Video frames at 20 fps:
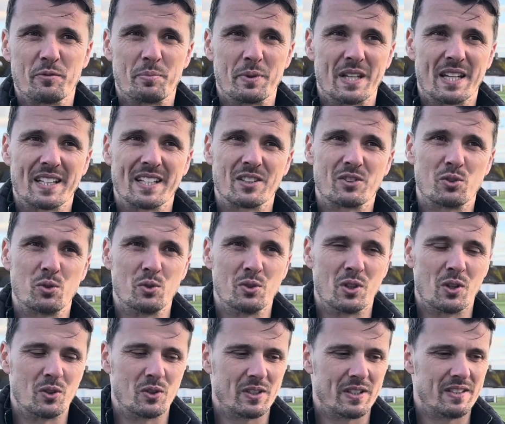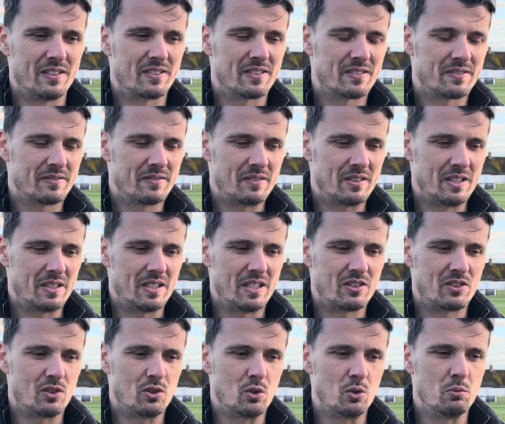Brechin a 2-0 lead, you
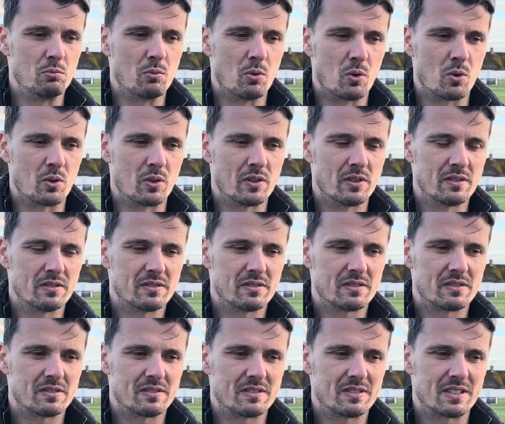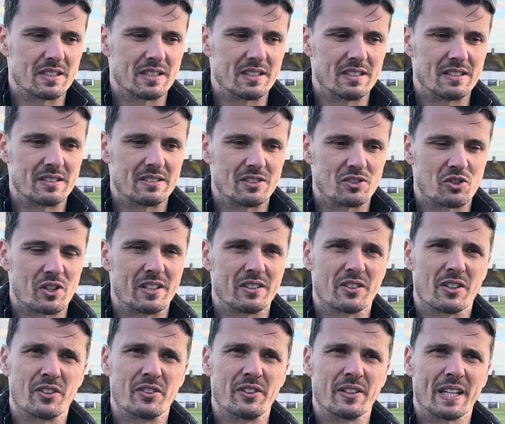need to do more to try and
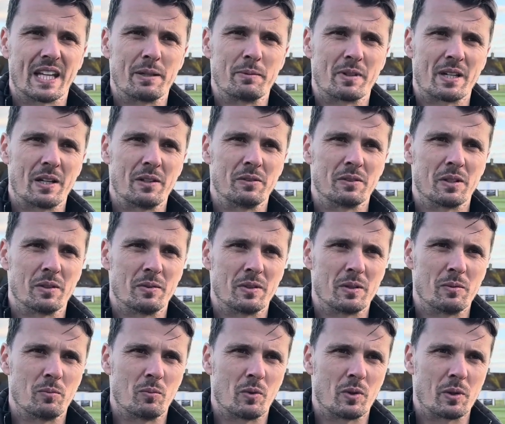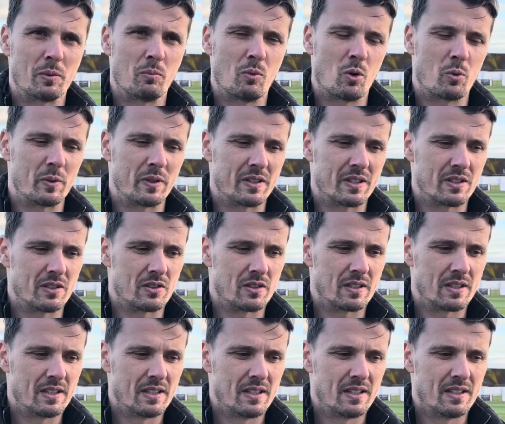turn the game around than what we did.
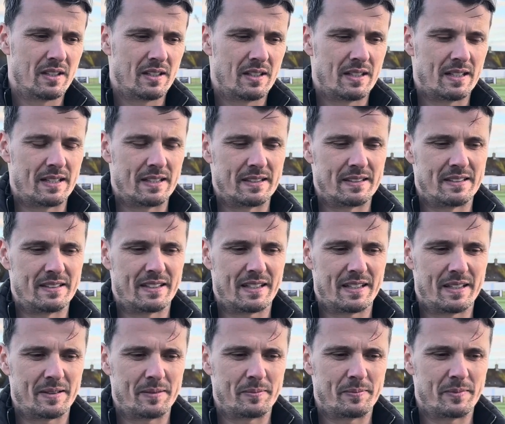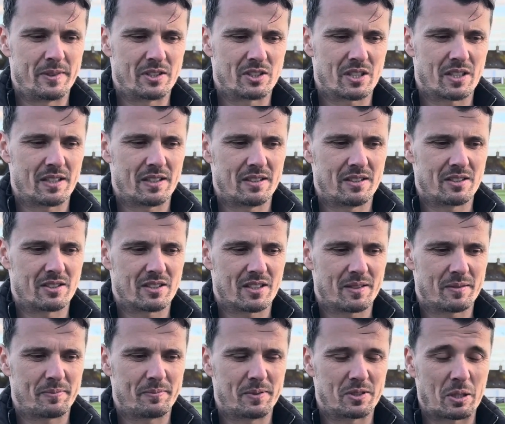And it's
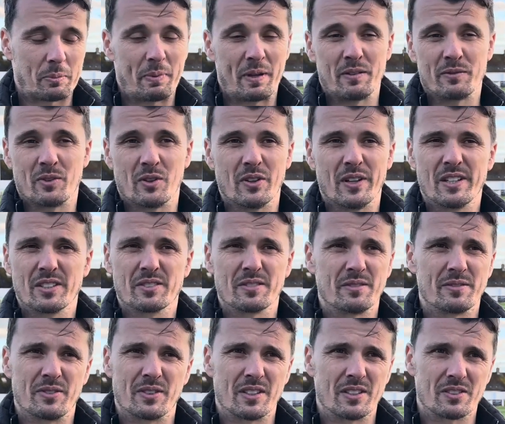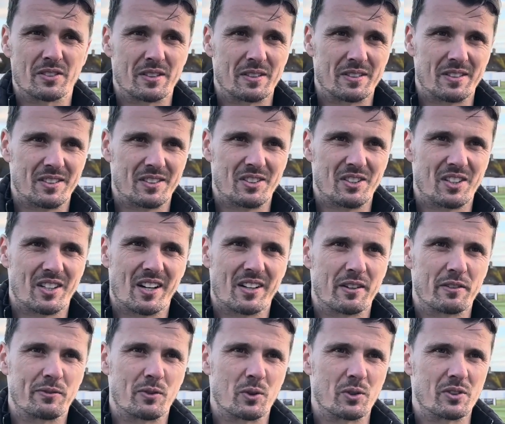a painful lesson for us that you can't
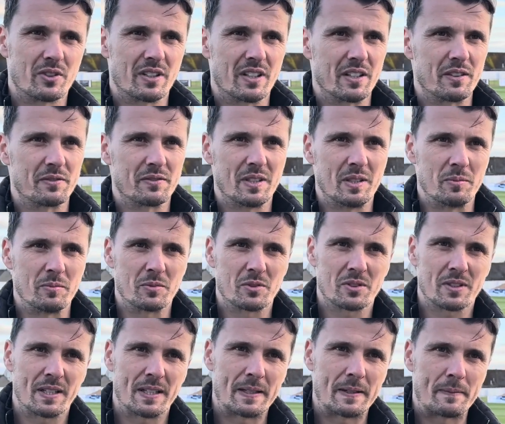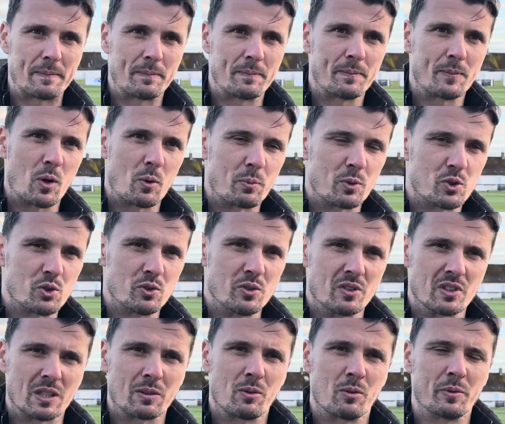afford to give teams
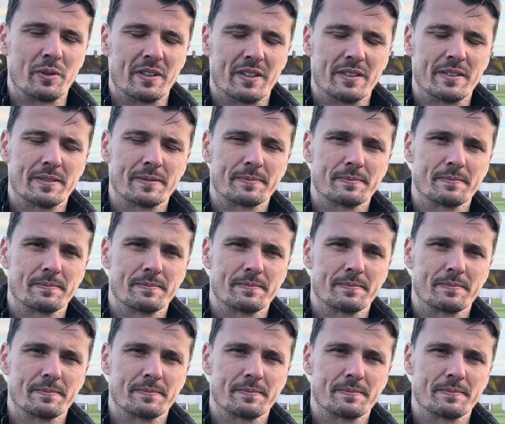opportunities like what we did.